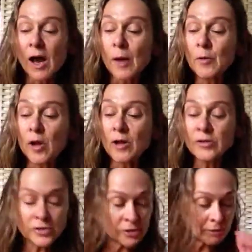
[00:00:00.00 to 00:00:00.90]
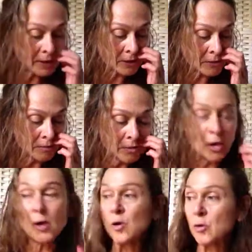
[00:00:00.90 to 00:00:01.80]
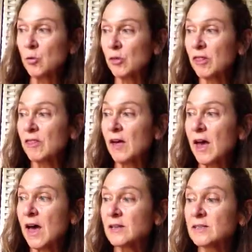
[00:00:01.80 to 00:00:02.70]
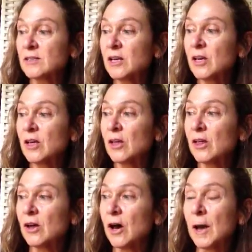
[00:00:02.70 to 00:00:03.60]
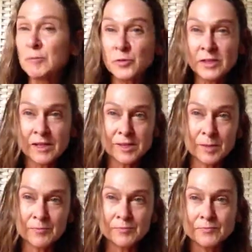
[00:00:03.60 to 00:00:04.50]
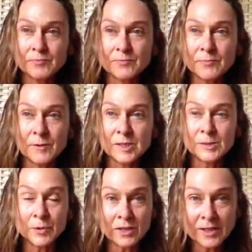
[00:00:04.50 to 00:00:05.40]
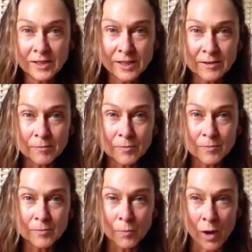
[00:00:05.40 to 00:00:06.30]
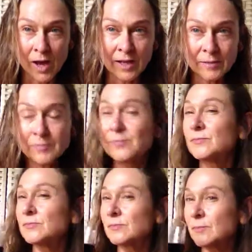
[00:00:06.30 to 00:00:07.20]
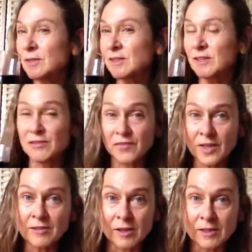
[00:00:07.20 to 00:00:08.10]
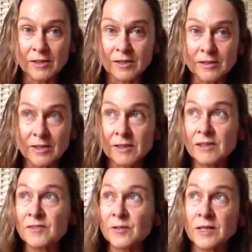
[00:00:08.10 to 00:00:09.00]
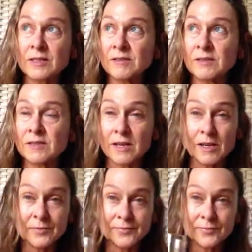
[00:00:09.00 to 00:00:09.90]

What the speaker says: I will also let you know that I'm drinking some sparkling wine because I feel like it. It's at the very end of the day.